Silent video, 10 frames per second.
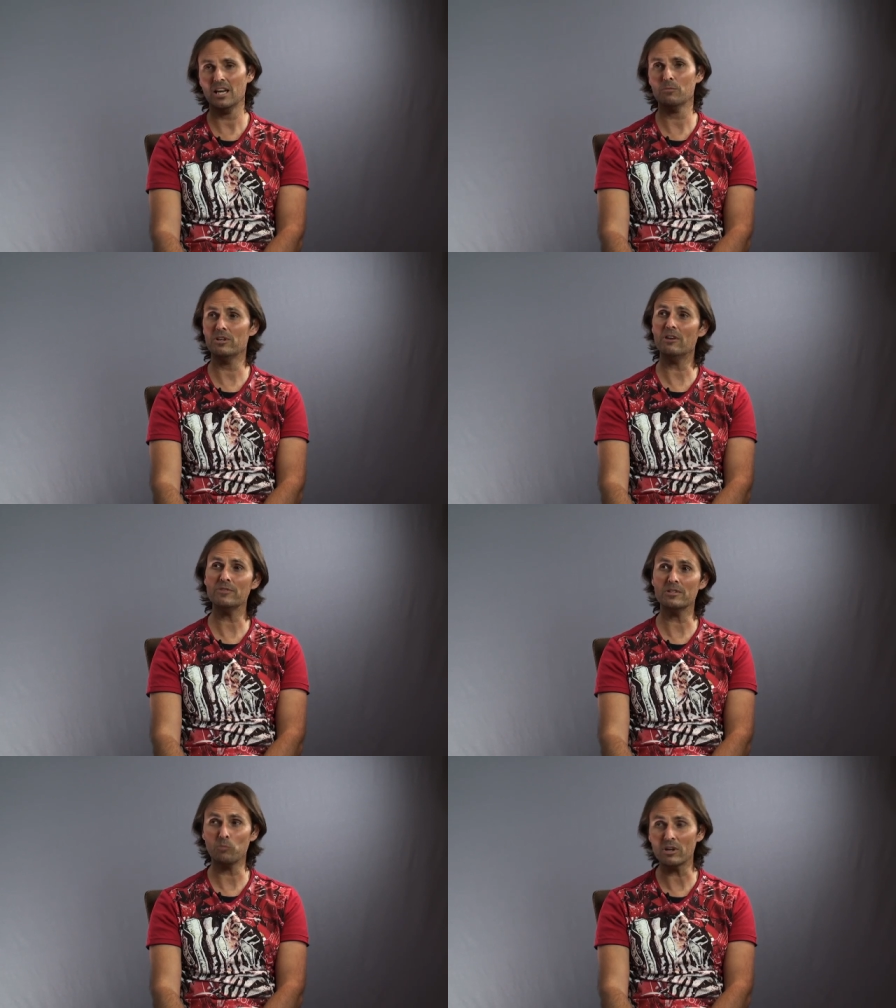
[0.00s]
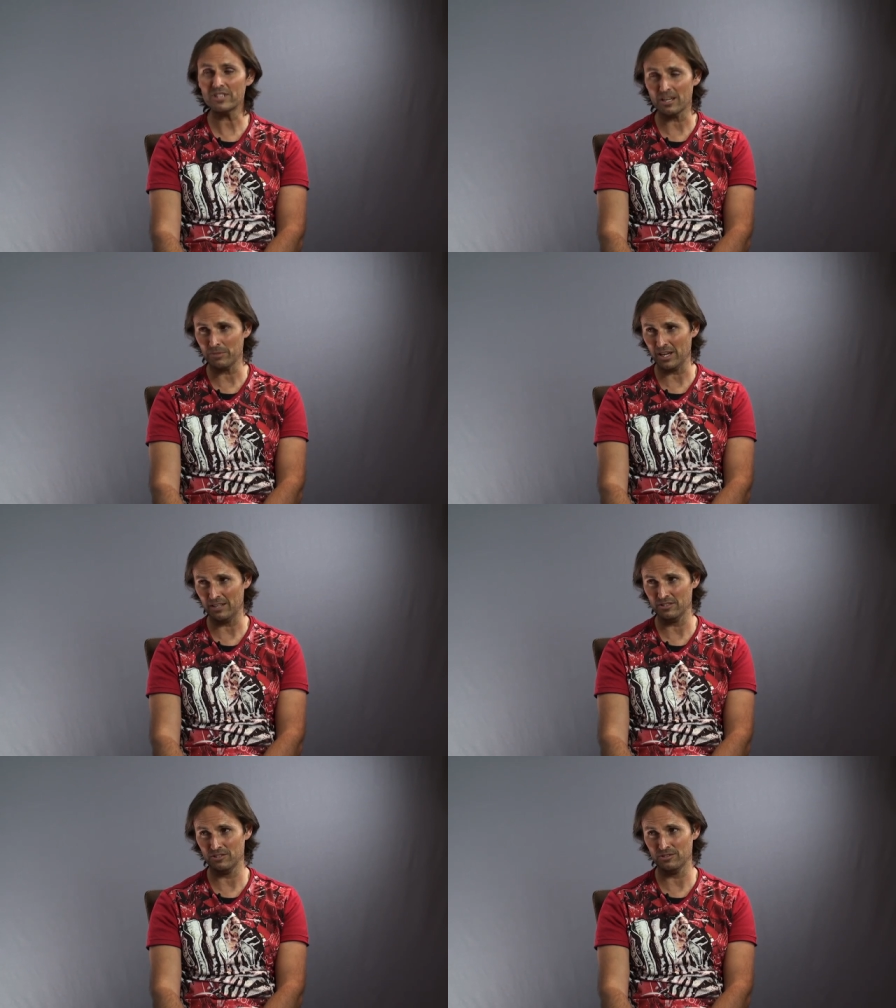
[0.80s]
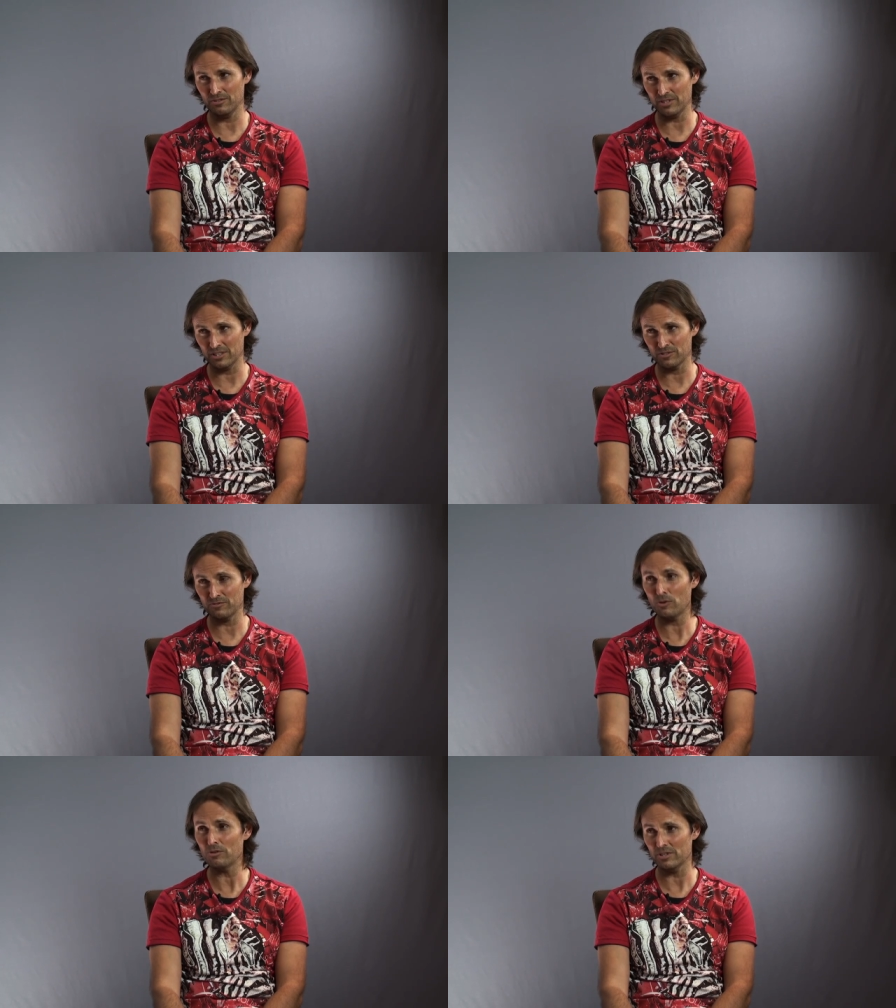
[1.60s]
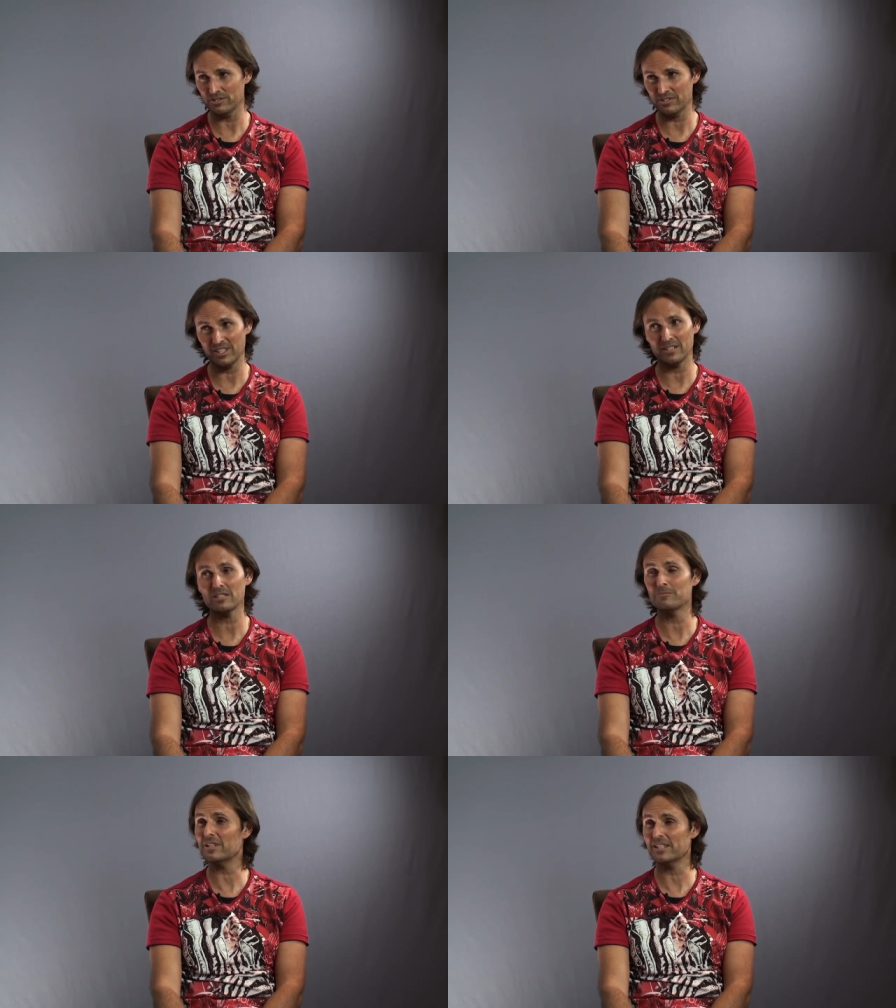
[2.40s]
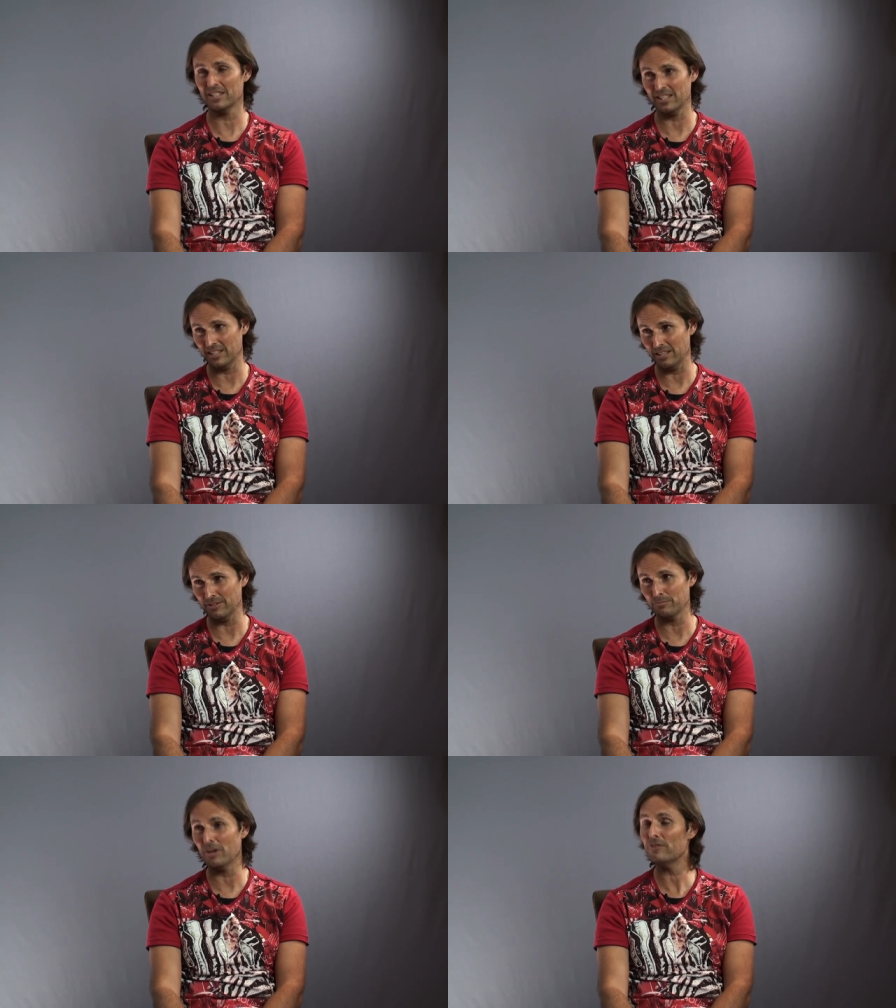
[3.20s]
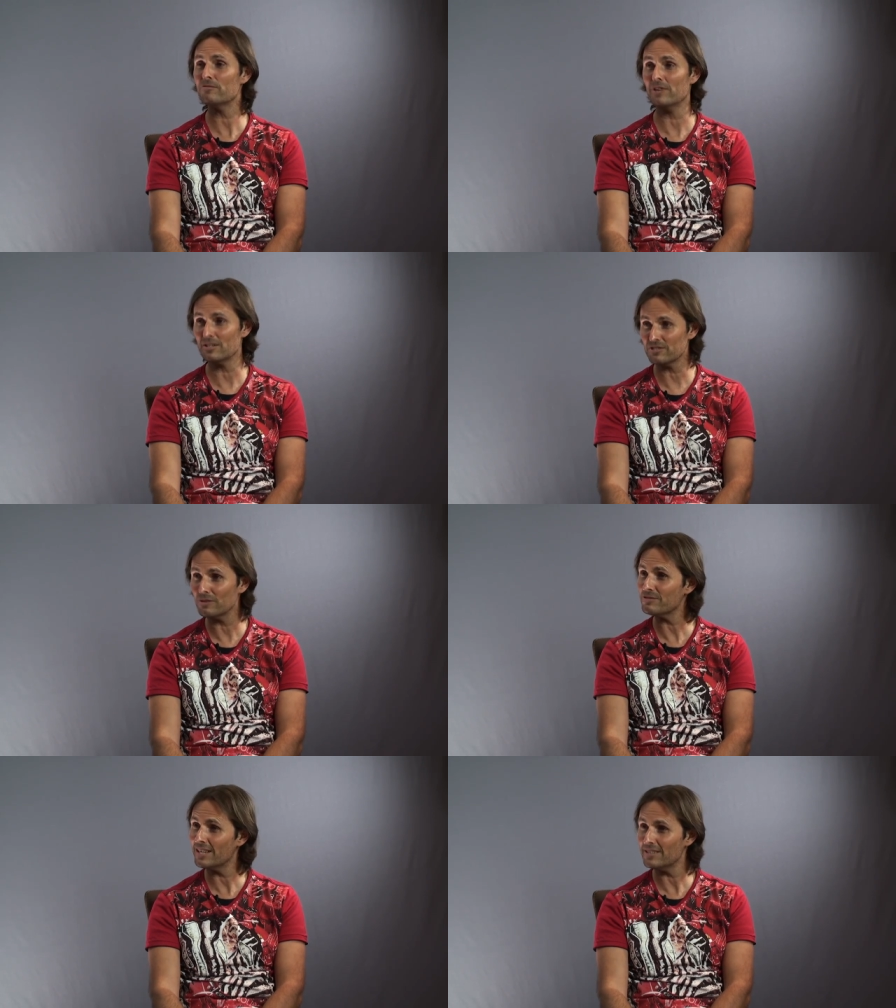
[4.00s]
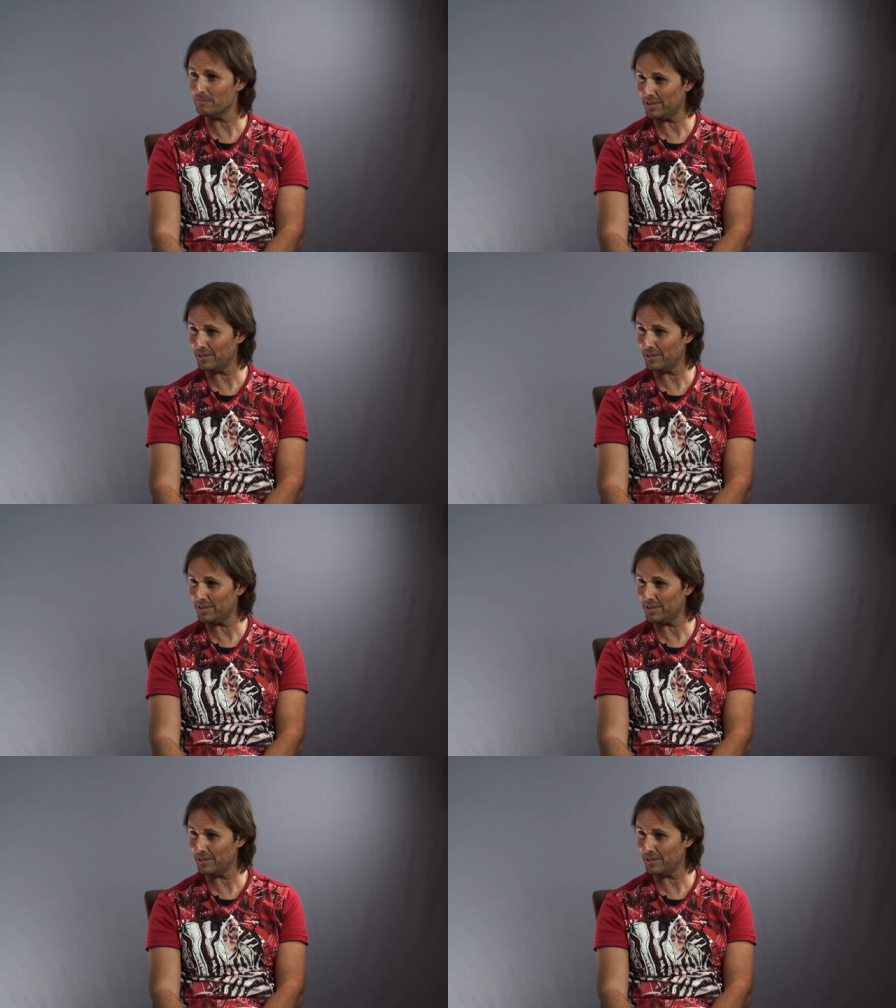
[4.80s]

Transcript: And we often want our partner to do things for us that are completely unloving, both for ourselves and our